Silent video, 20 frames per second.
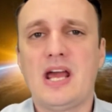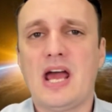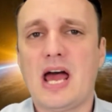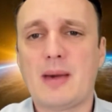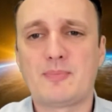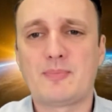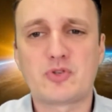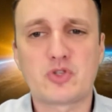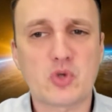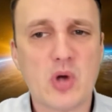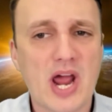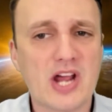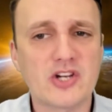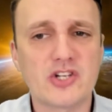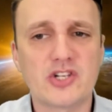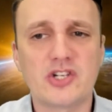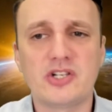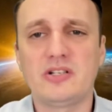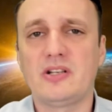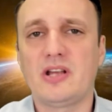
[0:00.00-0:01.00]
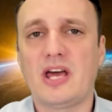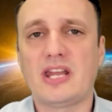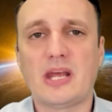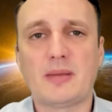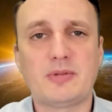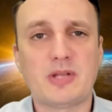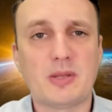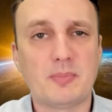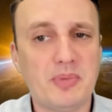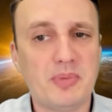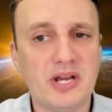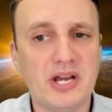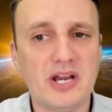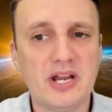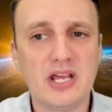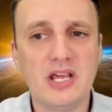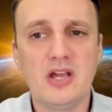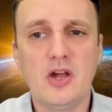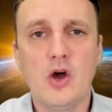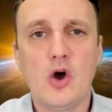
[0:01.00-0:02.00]
abstraction,
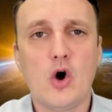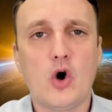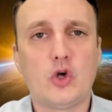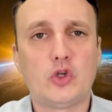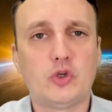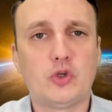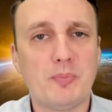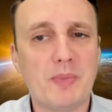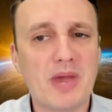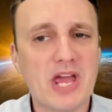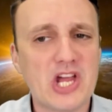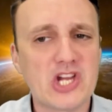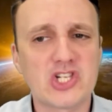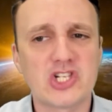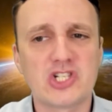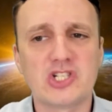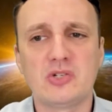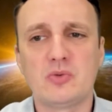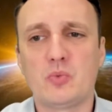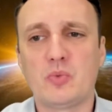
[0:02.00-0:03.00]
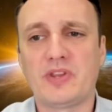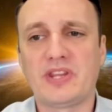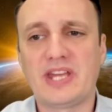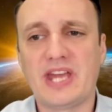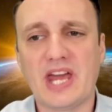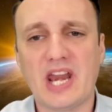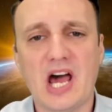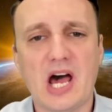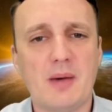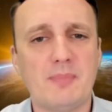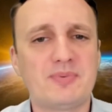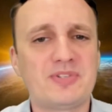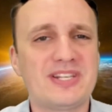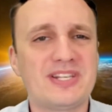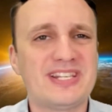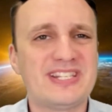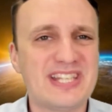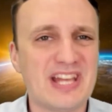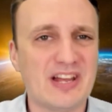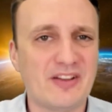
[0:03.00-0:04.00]
adaptability, automation with GitOps,
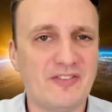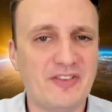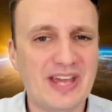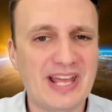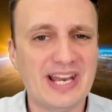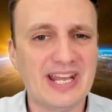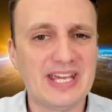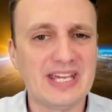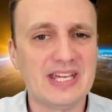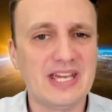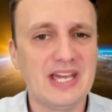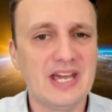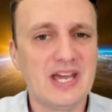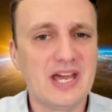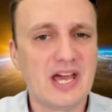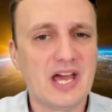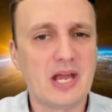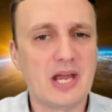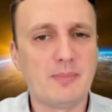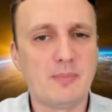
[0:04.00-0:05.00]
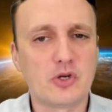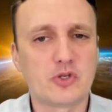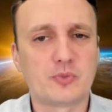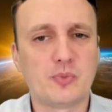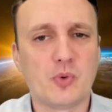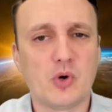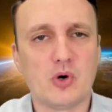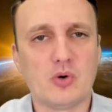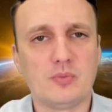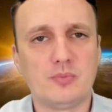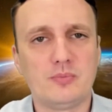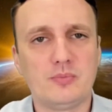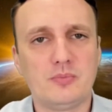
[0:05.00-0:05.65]
self-healing, and much more.